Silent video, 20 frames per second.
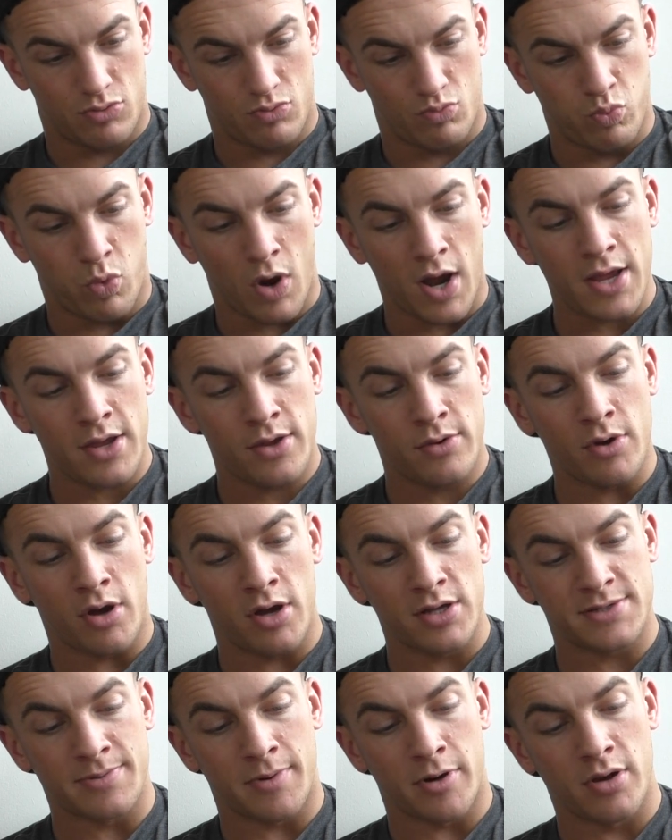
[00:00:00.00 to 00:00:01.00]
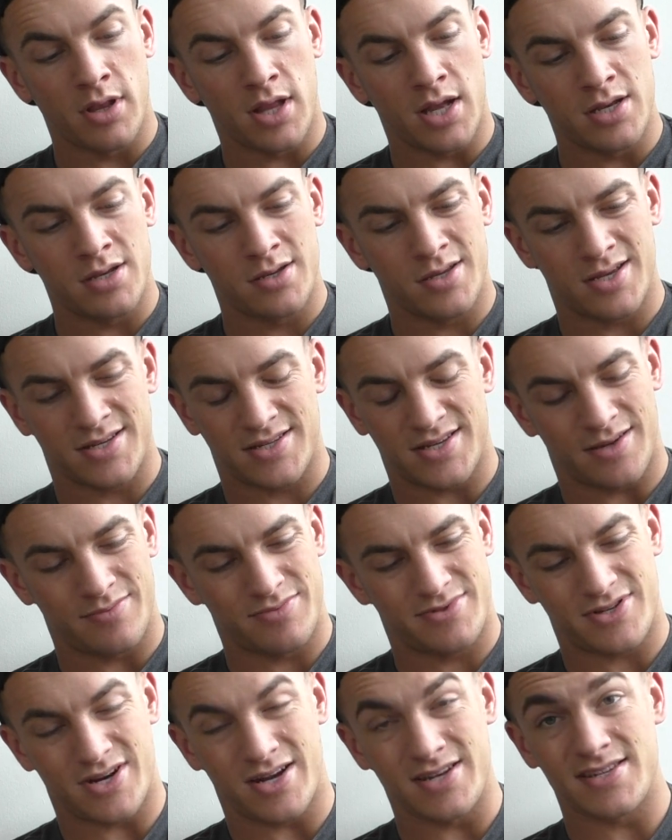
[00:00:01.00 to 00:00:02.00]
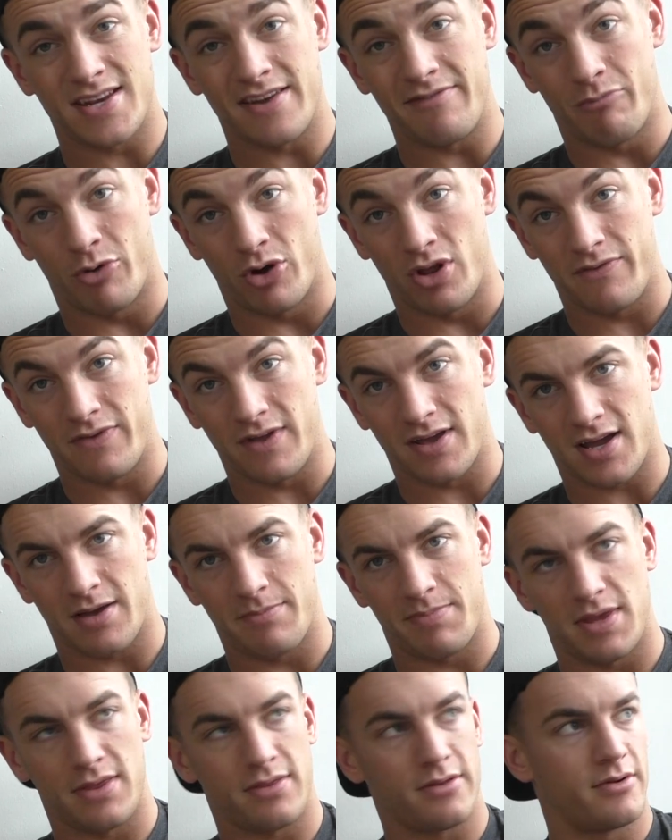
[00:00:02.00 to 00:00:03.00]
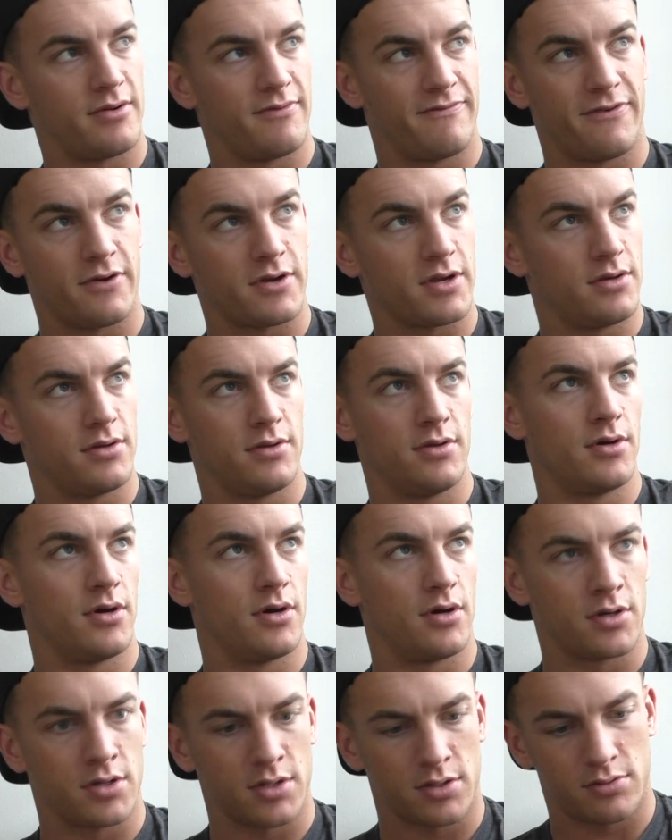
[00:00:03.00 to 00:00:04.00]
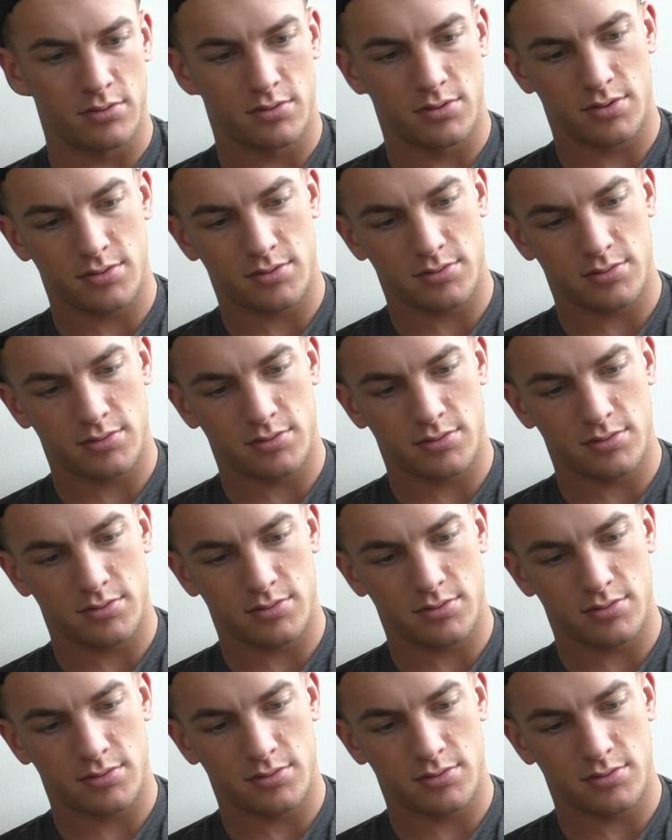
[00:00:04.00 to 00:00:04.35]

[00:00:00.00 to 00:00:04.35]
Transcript: Why are you not at Tomorrowland? Because I'm trying to save money for like Ibiza and fucking New York and